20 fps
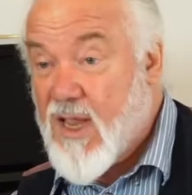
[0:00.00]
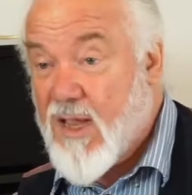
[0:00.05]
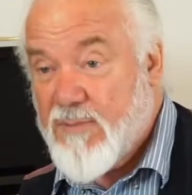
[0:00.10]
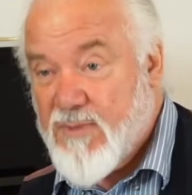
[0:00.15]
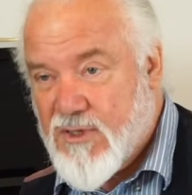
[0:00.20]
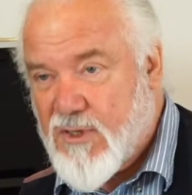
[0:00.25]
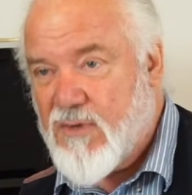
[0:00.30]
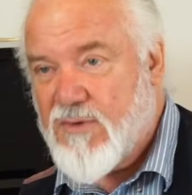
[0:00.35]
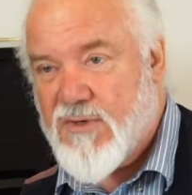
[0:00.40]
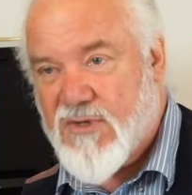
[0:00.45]

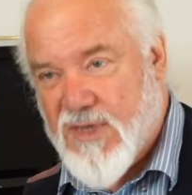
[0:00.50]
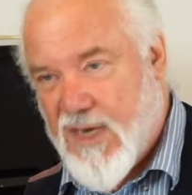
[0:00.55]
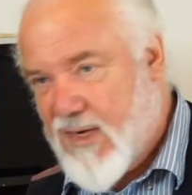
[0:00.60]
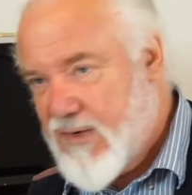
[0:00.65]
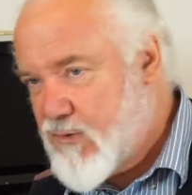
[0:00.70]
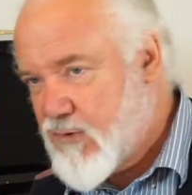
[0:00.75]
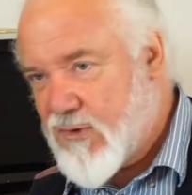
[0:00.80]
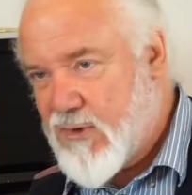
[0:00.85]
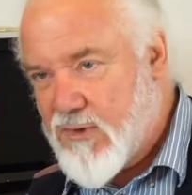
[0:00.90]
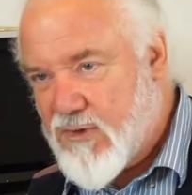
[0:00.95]
became so
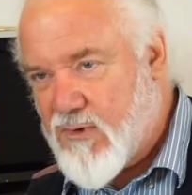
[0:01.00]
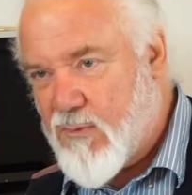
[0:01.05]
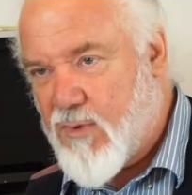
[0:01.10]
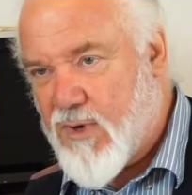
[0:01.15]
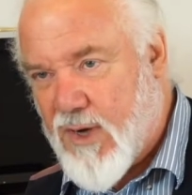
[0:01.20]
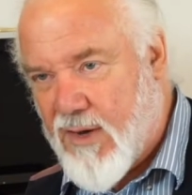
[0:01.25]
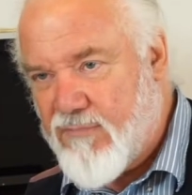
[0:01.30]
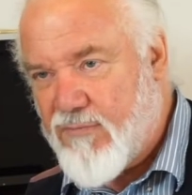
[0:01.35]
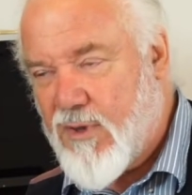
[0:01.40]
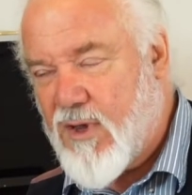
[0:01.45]
central to
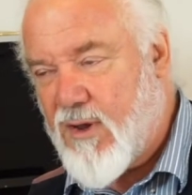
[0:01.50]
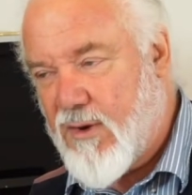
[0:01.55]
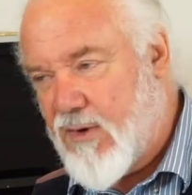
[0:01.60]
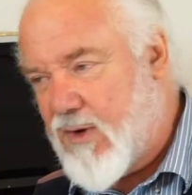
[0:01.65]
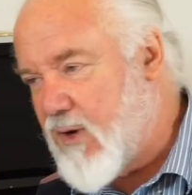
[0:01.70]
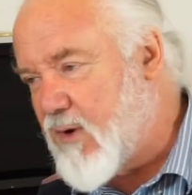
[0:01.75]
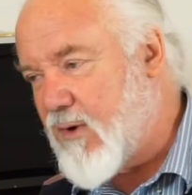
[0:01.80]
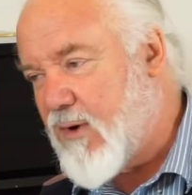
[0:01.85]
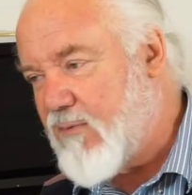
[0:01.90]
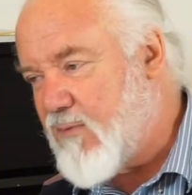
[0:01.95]
what I've
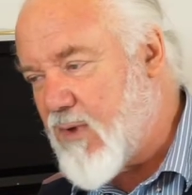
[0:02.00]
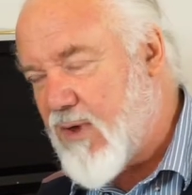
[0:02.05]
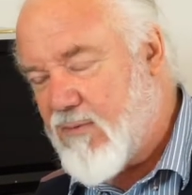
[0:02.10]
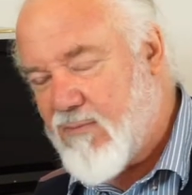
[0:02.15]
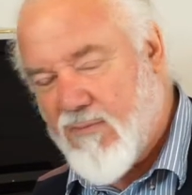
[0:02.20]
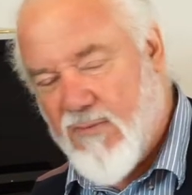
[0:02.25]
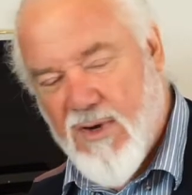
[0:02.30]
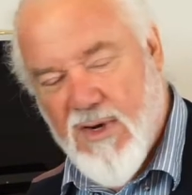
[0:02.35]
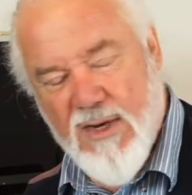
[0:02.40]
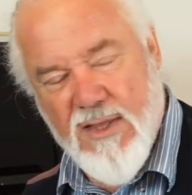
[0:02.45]
done. You know, I've,
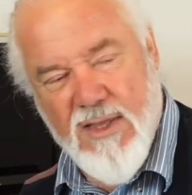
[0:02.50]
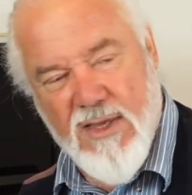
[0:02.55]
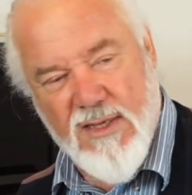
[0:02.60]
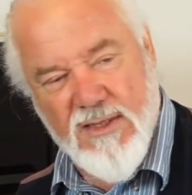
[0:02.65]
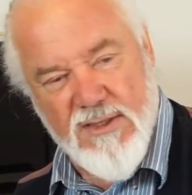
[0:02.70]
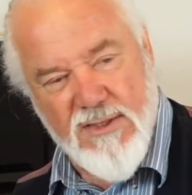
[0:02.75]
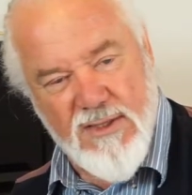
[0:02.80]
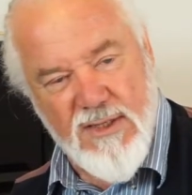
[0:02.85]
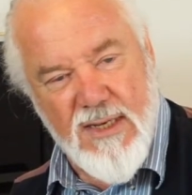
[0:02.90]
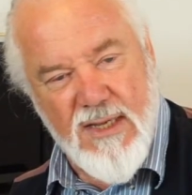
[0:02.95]
I've really,
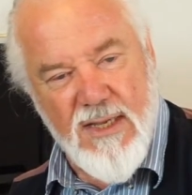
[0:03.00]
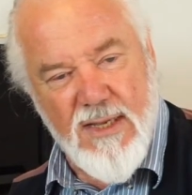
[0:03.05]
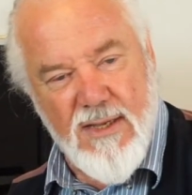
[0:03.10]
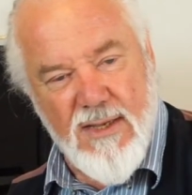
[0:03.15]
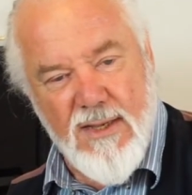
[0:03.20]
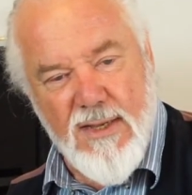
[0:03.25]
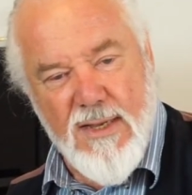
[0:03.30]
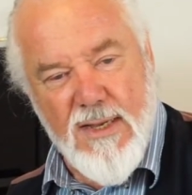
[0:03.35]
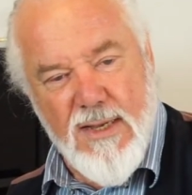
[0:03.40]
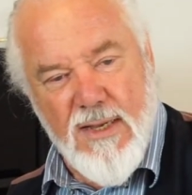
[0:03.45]
that's
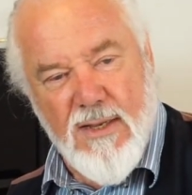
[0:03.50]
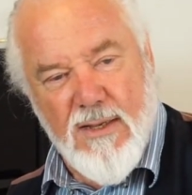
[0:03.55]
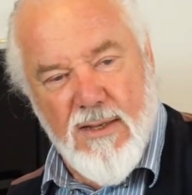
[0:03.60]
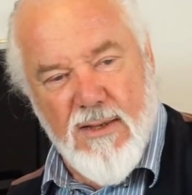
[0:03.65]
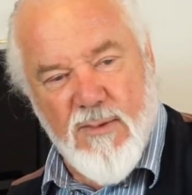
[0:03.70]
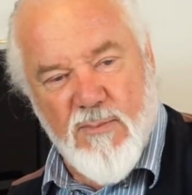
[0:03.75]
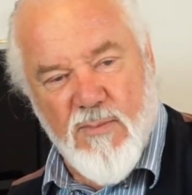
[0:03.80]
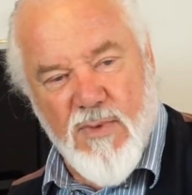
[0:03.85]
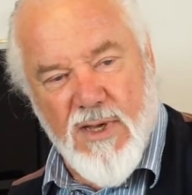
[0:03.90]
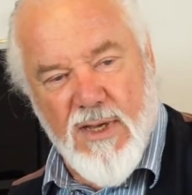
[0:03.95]

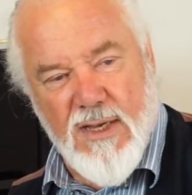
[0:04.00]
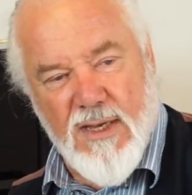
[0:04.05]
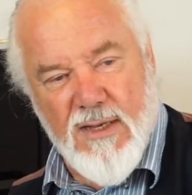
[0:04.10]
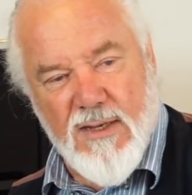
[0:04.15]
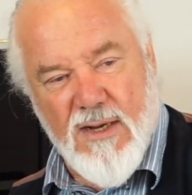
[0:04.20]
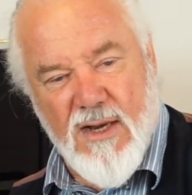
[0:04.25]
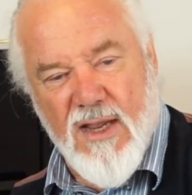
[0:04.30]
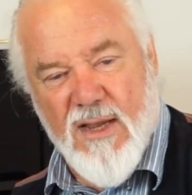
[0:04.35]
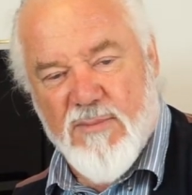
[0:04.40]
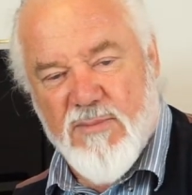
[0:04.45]
my
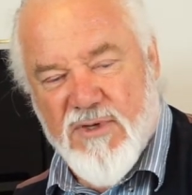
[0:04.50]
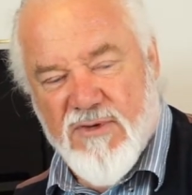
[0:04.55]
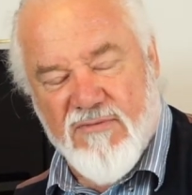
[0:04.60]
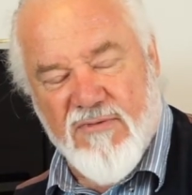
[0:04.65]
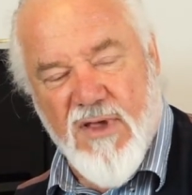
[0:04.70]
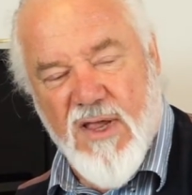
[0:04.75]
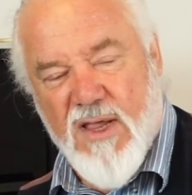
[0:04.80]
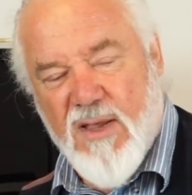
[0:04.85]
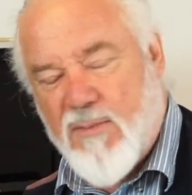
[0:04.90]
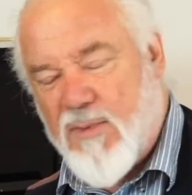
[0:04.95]
claim to
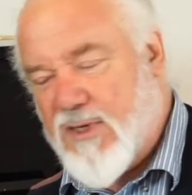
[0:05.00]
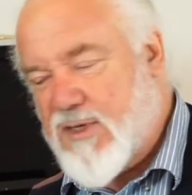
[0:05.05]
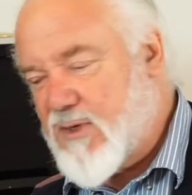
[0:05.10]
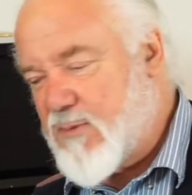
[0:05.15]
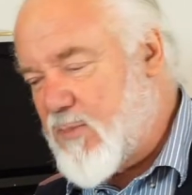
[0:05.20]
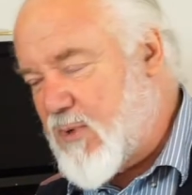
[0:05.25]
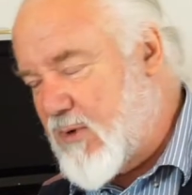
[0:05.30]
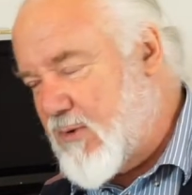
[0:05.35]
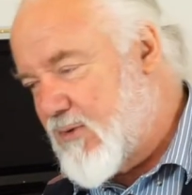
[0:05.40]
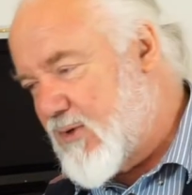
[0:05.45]
fame, I
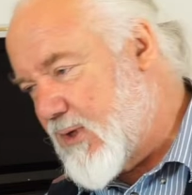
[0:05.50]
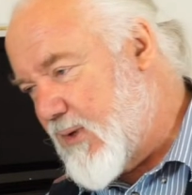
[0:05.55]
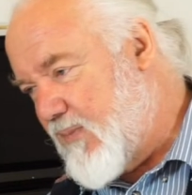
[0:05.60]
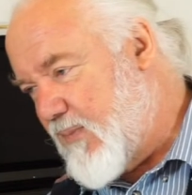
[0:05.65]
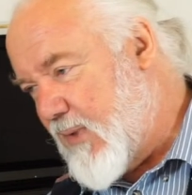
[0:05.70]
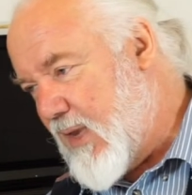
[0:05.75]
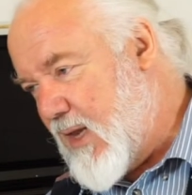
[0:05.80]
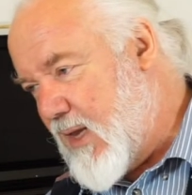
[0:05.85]
suppose.